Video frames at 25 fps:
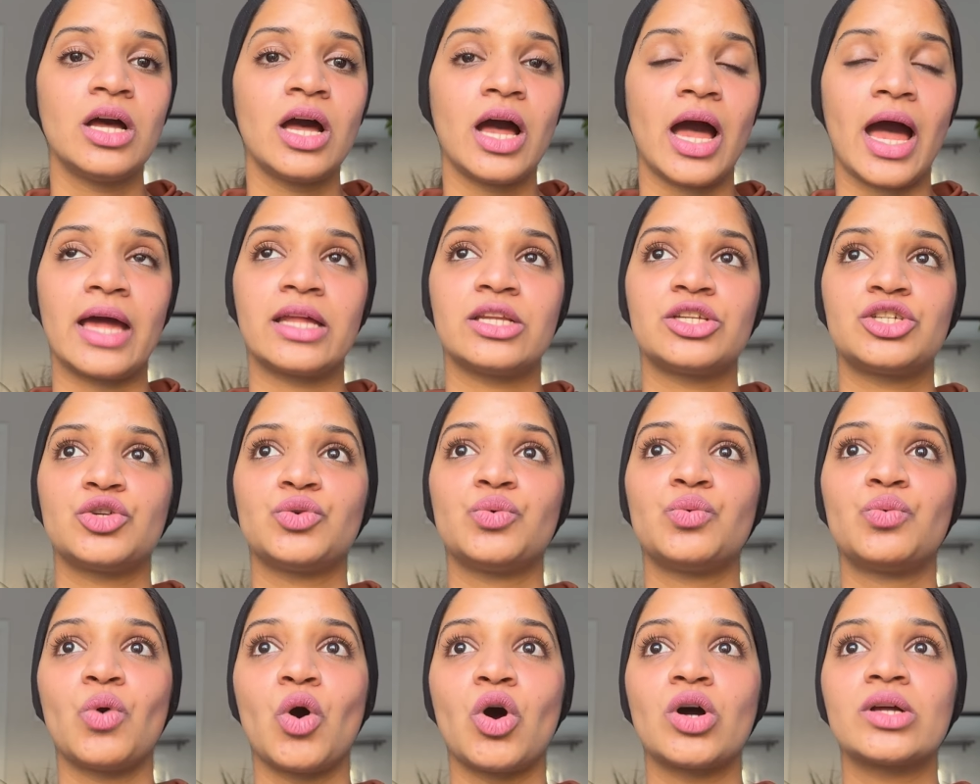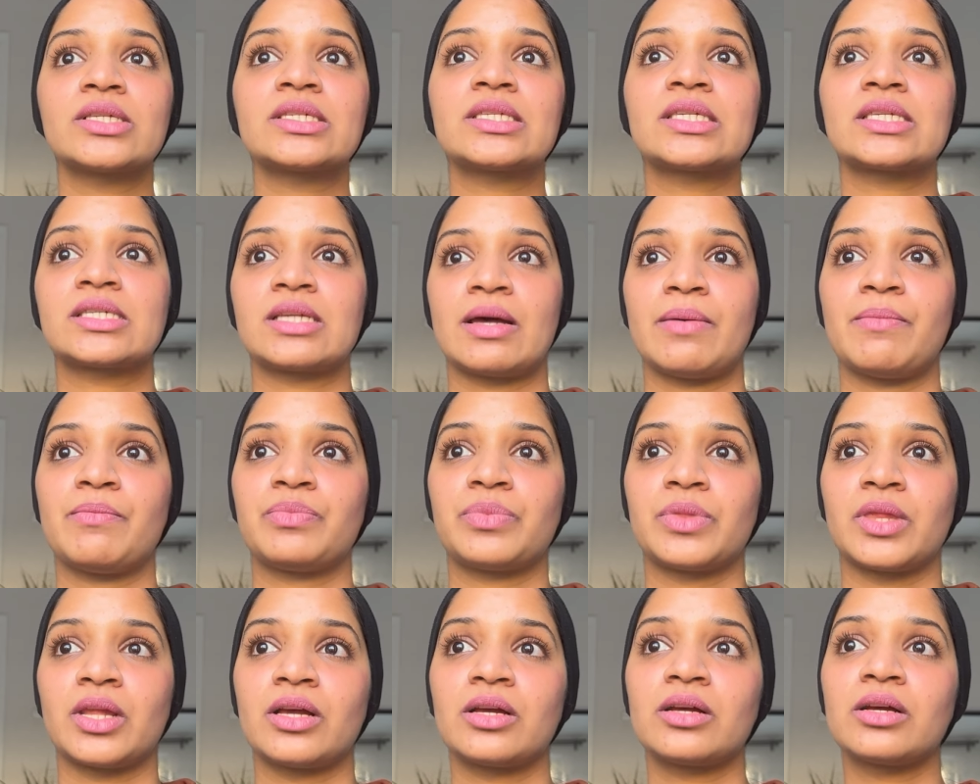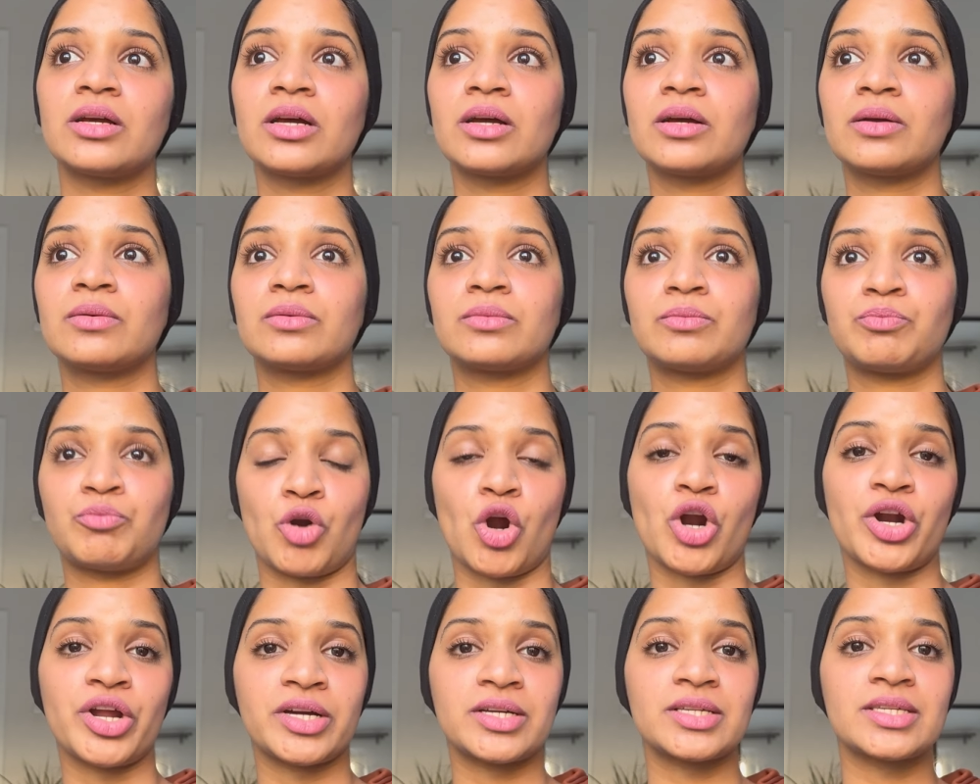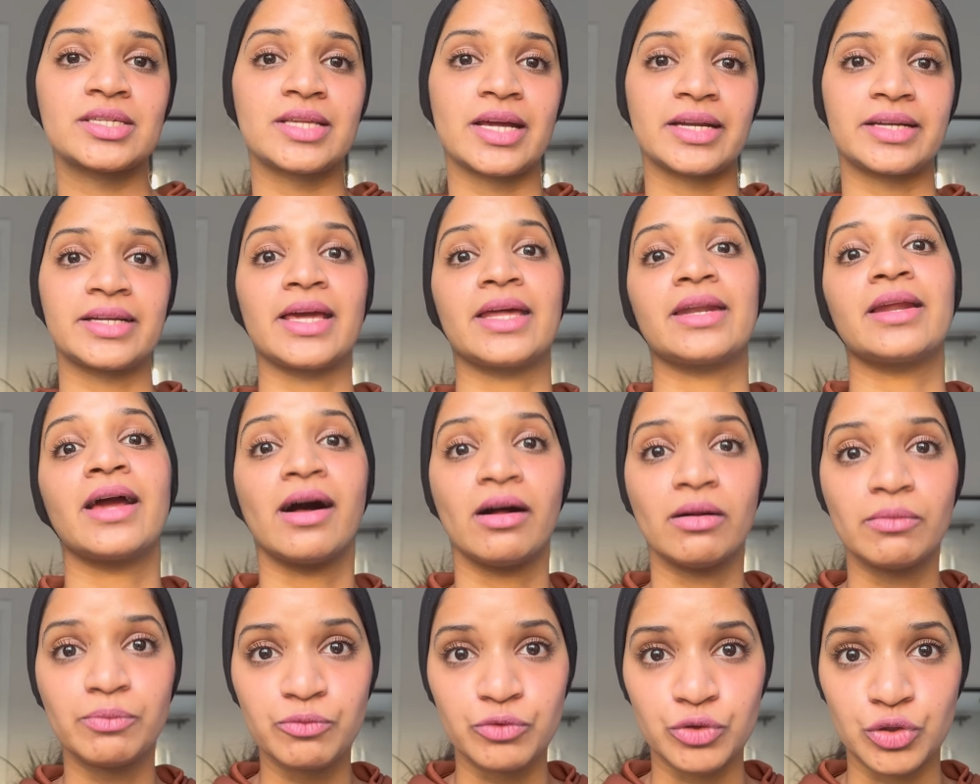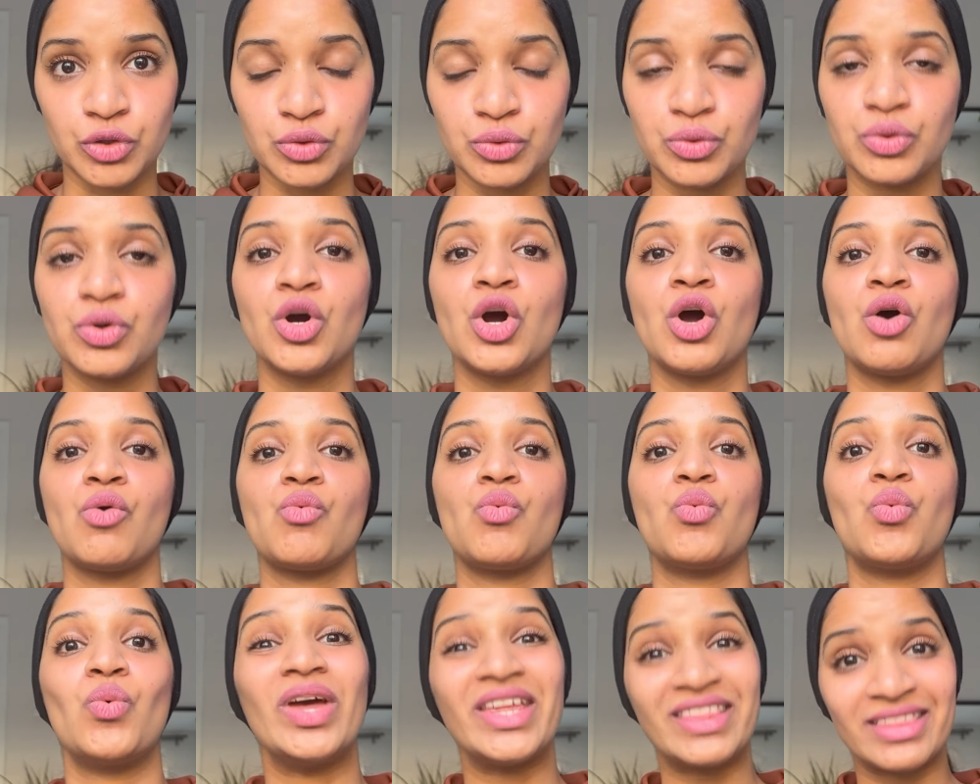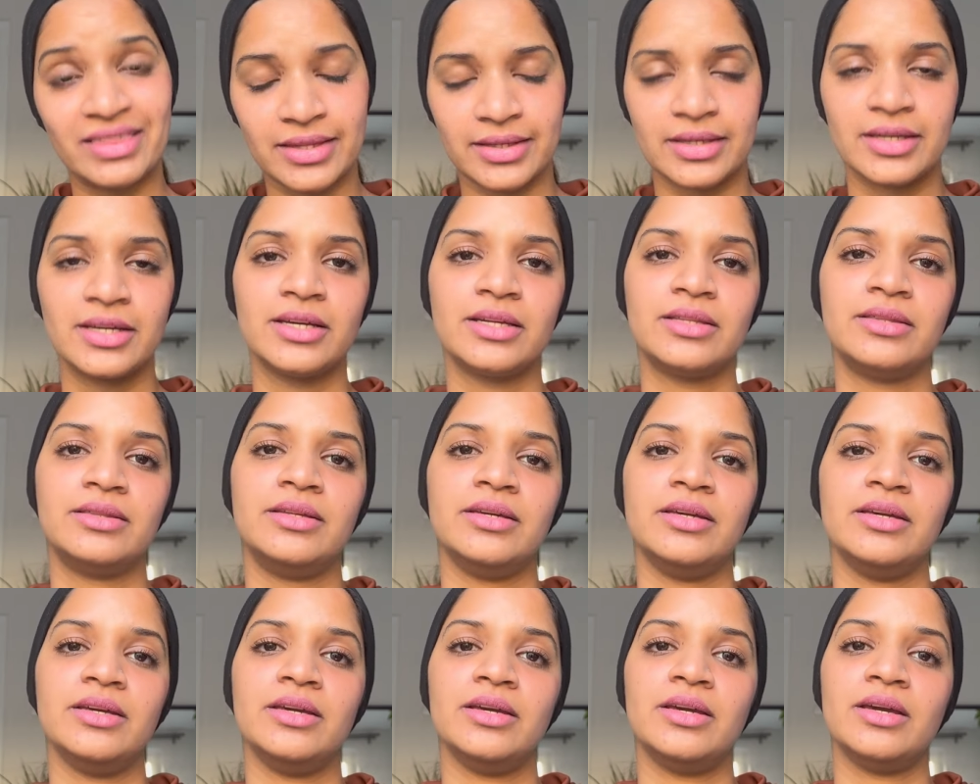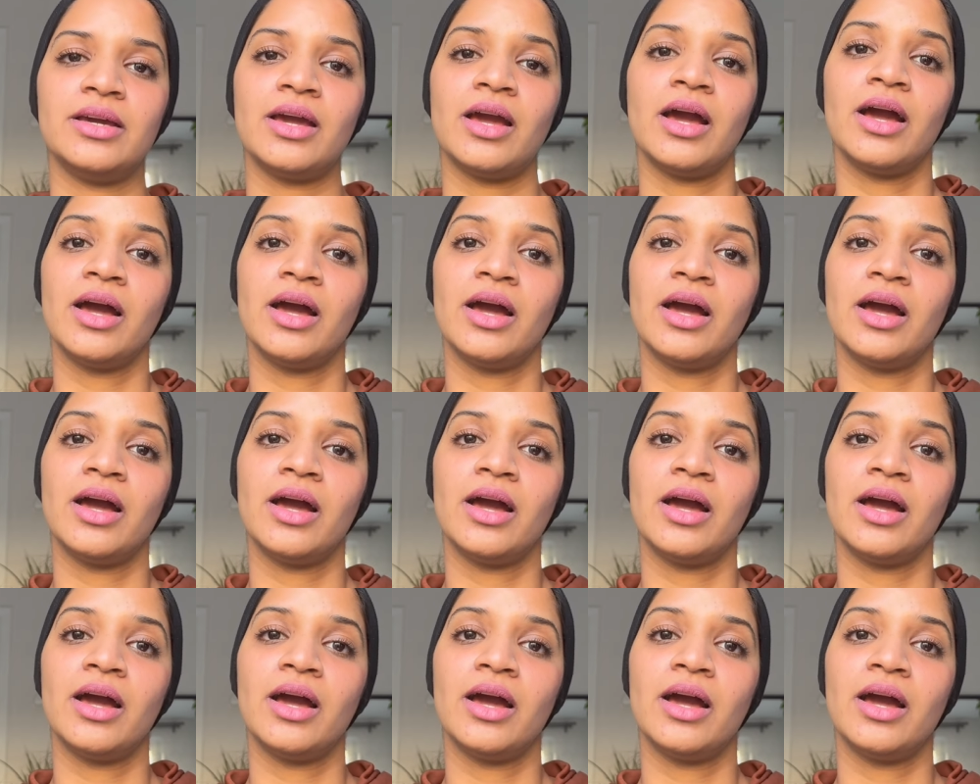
and you want some products that can help you with the